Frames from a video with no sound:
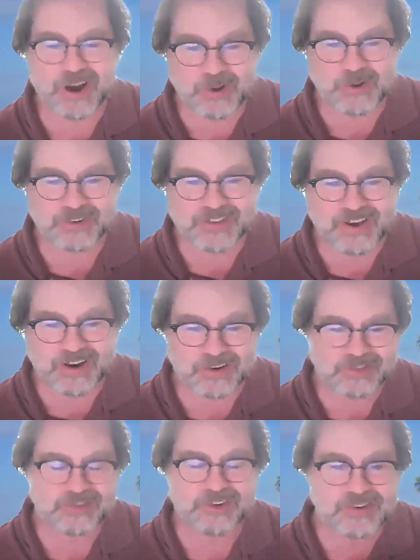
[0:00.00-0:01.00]
we know is there
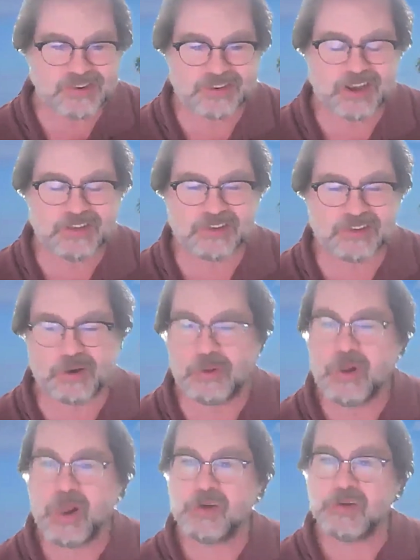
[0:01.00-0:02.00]
because Jesus said
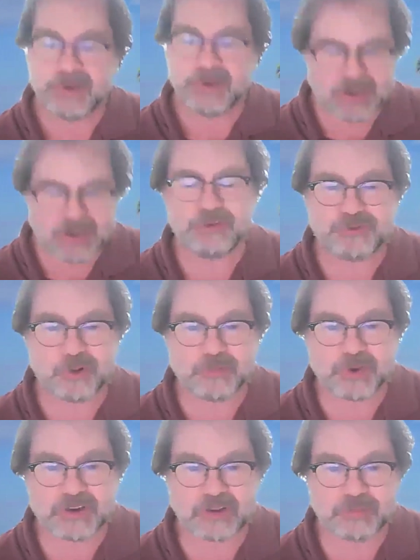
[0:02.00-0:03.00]
so, he
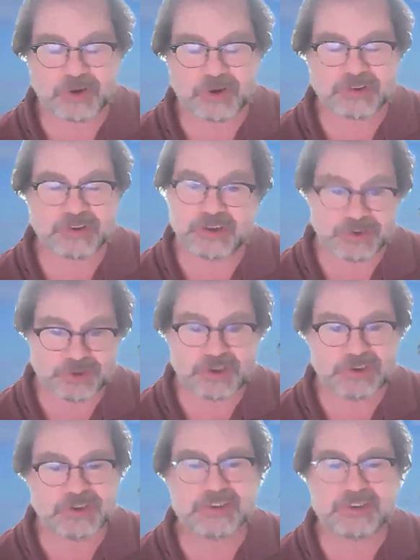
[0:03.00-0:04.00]
affirmed the death penalty and
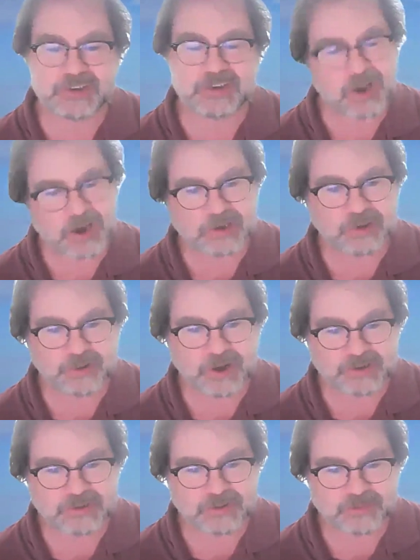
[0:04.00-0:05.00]
Jesus did not
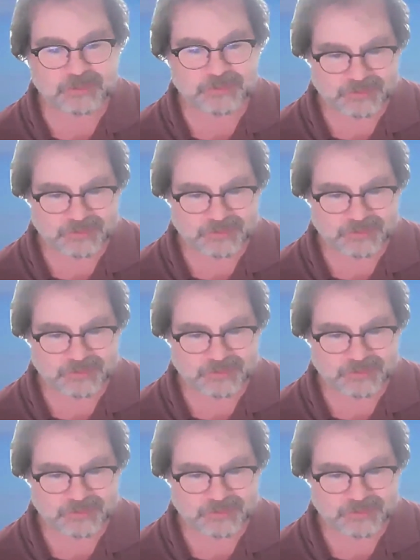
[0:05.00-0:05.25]
correct him.